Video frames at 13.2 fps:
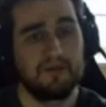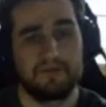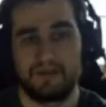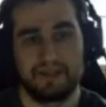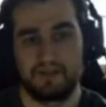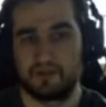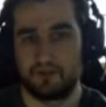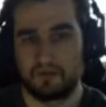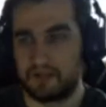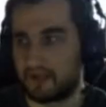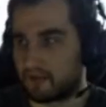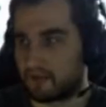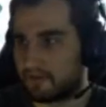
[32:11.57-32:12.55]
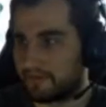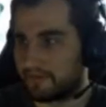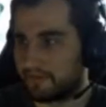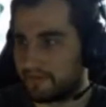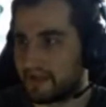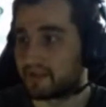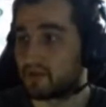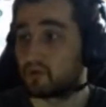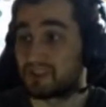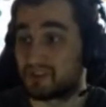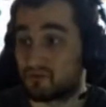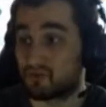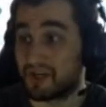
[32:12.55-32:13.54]
That could
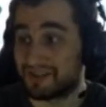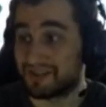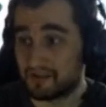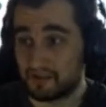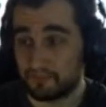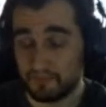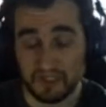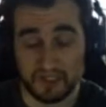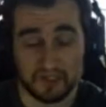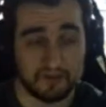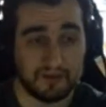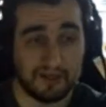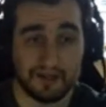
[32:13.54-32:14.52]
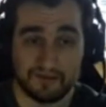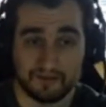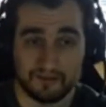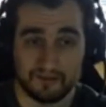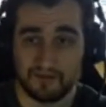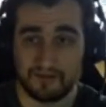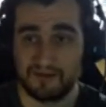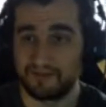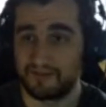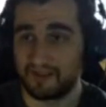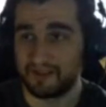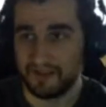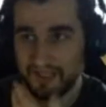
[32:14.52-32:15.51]
stress the player, and
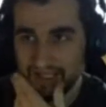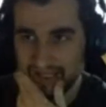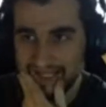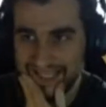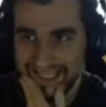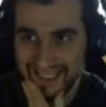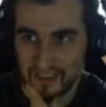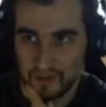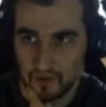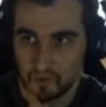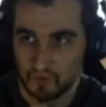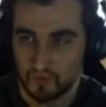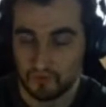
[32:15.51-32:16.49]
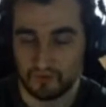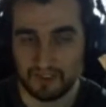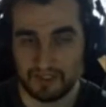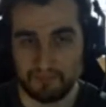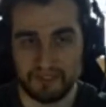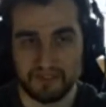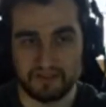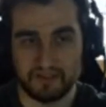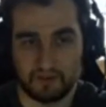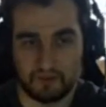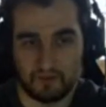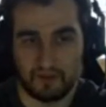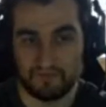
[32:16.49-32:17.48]
they need to, like, players
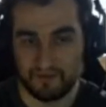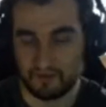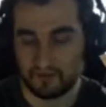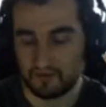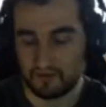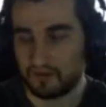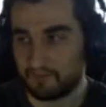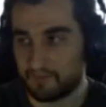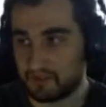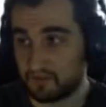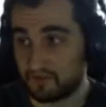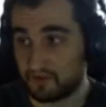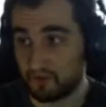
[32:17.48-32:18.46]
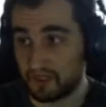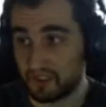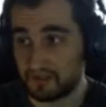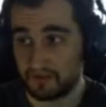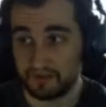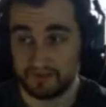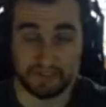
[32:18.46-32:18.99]
need to have a bit of a rest.